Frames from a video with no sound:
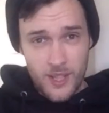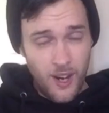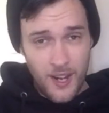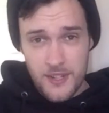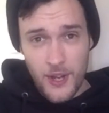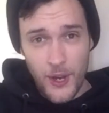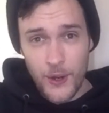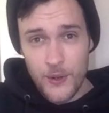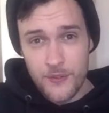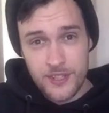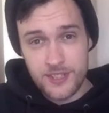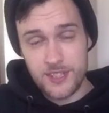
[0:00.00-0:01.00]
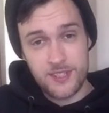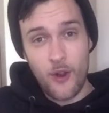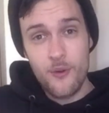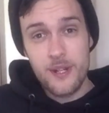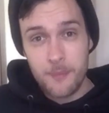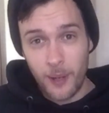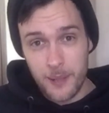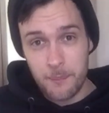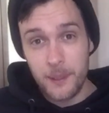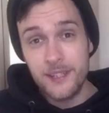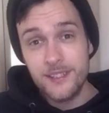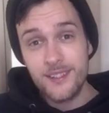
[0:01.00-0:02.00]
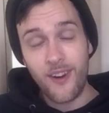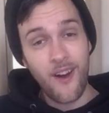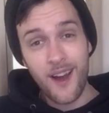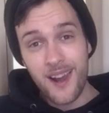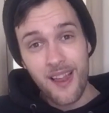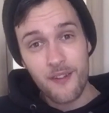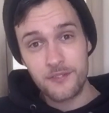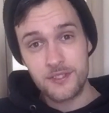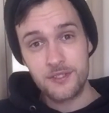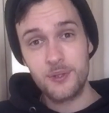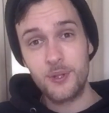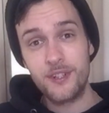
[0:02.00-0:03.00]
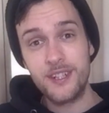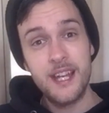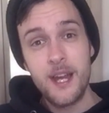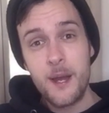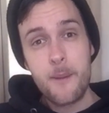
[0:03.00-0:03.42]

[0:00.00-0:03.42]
I know this is only my opinion. I love the story.